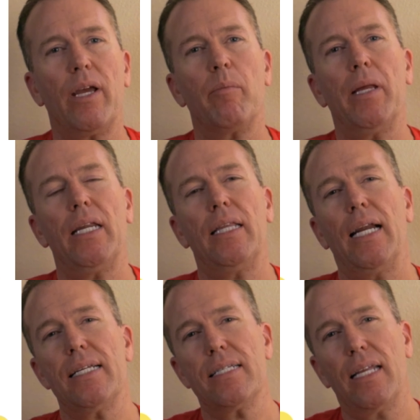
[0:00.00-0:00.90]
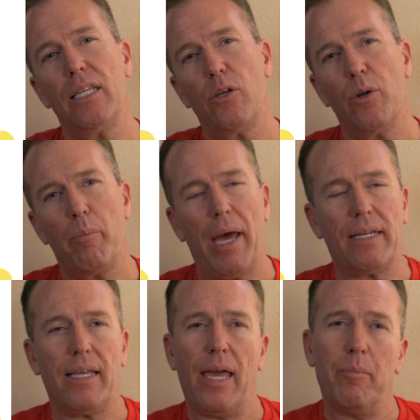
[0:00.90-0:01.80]
recommended that I send the unit
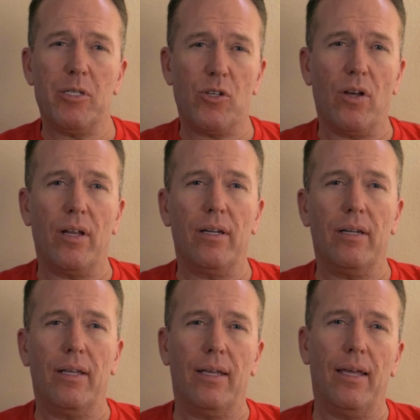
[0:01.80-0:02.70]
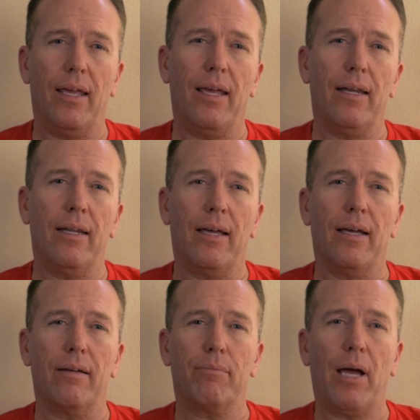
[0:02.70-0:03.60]
back to Amazon and uh,